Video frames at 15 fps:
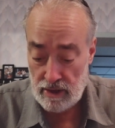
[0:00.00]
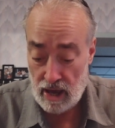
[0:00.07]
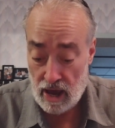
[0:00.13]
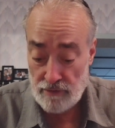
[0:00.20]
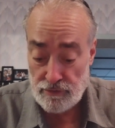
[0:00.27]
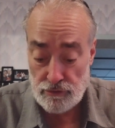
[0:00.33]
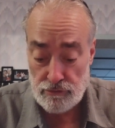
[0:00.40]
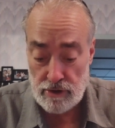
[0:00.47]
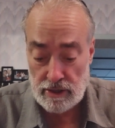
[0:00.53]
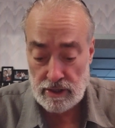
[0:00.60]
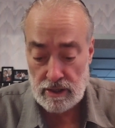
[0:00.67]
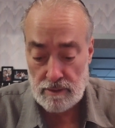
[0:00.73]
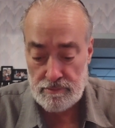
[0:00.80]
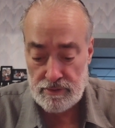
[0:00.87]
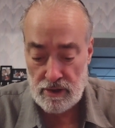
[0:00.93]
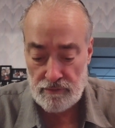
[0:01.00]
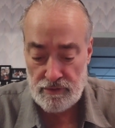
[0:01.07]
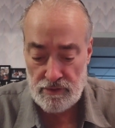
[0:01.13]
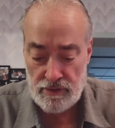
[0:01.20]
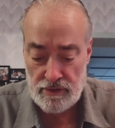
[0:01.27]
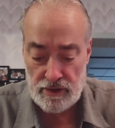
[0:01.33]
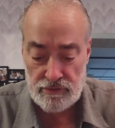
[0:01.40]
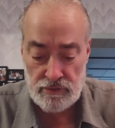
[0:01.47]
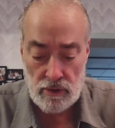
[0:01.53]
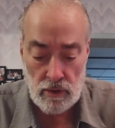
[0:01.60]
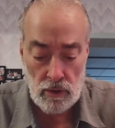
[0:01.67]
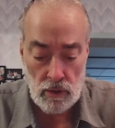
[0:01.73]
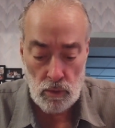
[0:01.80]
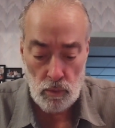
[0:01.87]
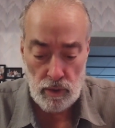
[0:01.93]
After training himself in this,
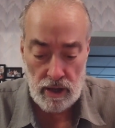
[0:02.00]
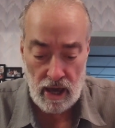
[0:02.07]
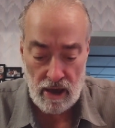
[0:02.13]
we